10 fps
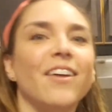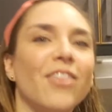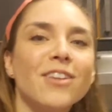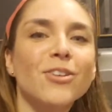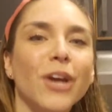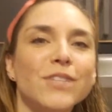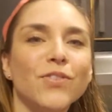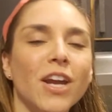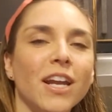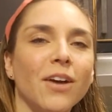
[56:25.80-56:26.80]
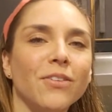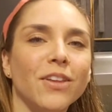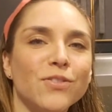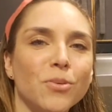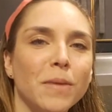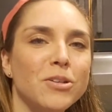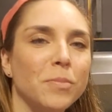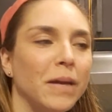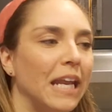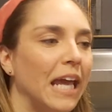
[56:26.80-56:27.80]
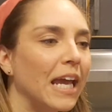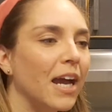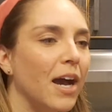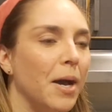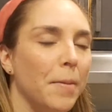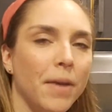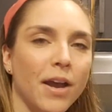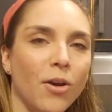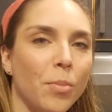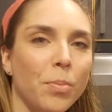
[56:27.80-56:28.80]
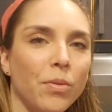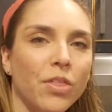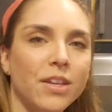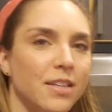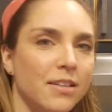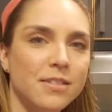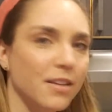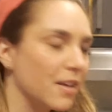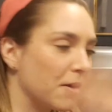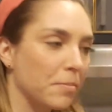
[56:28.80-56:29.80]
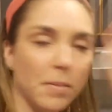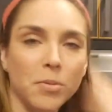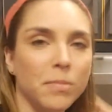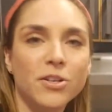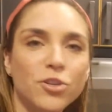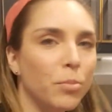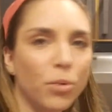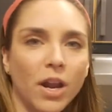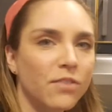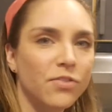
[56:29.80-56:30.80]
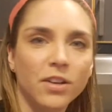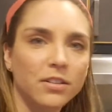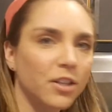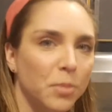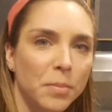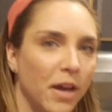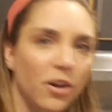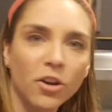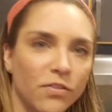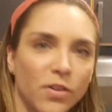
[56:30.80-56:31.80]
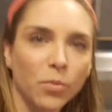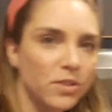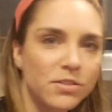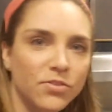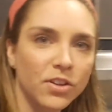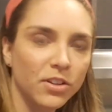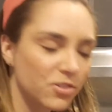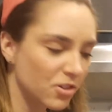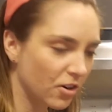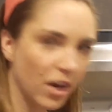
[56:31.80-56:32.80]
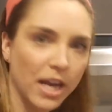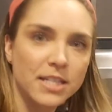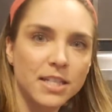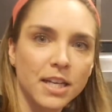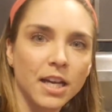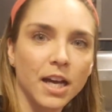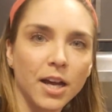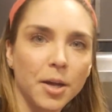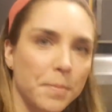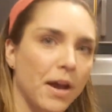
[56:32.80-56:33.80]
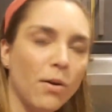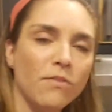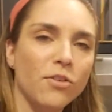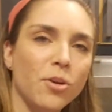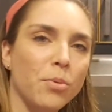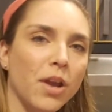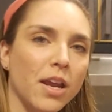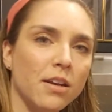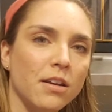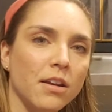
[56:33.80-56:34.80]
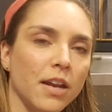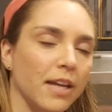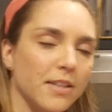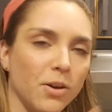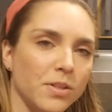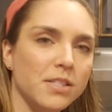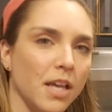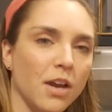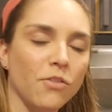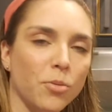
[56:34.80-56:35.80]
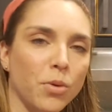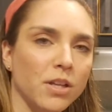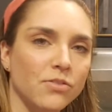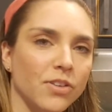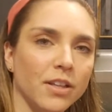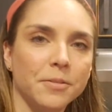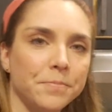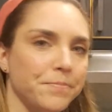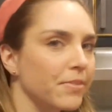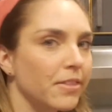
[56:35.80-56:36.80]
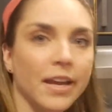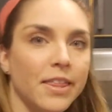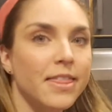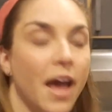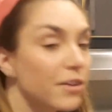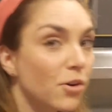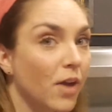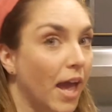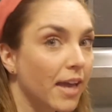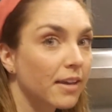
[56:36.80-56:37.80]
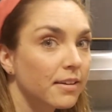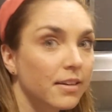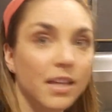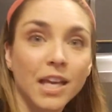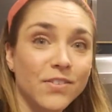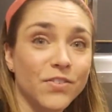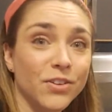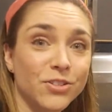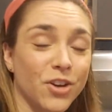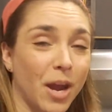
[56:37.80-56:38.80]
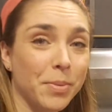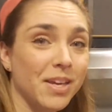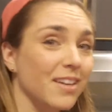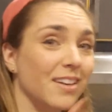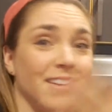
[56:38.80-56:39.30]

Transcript: Thank you guys for hanging out with us for Mental Monday. I hope this has maybe made your brain feel a little bit better if it wasn't feeling so great. However your brain, as I always say, however your brain's feeling, that's okay. If it feels crappy,